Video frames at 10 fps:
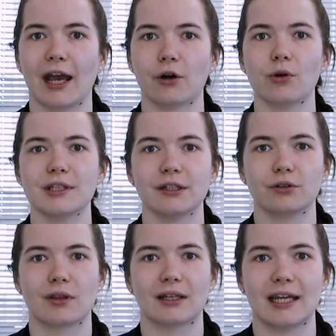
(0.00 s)
According
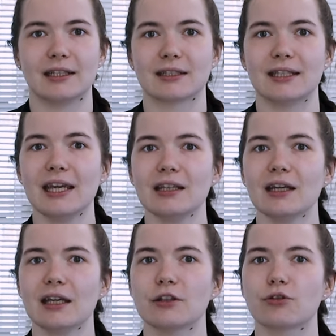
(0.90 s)
to the latest
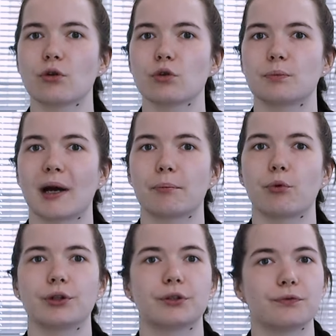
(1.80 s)
data, it rose by
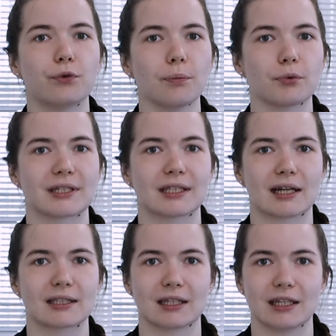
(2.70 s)

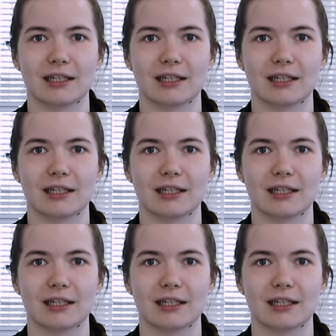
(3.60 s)
0.4%